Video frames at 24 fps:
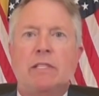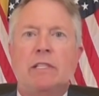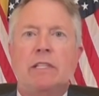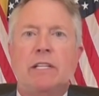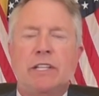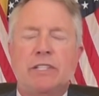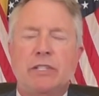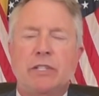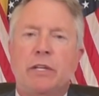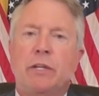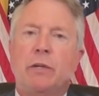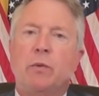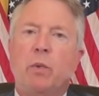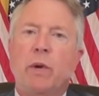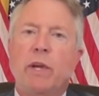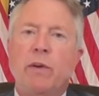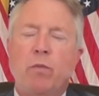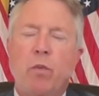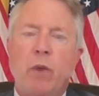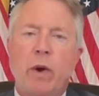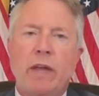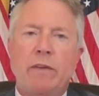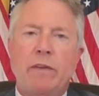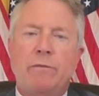Listen, we
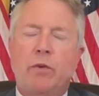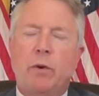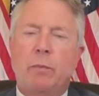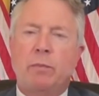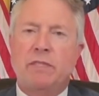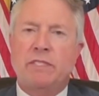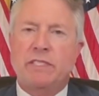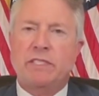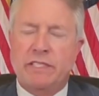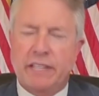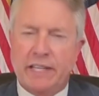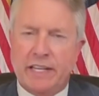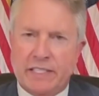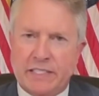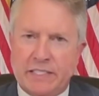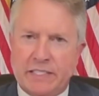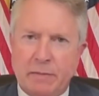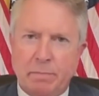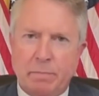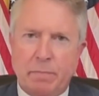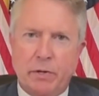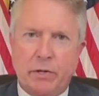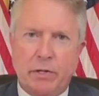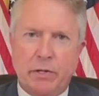went from
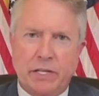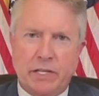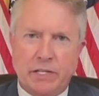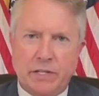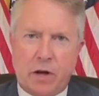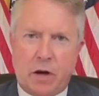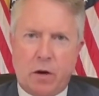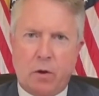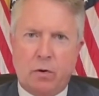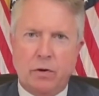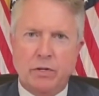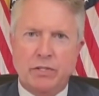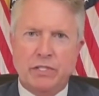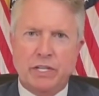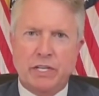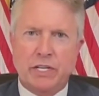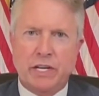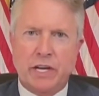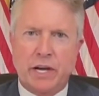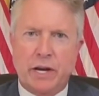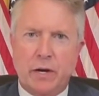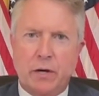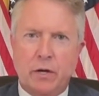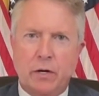$60 billion a
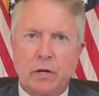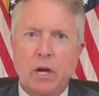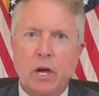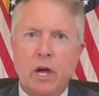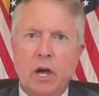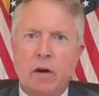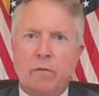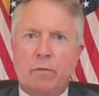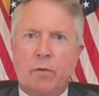year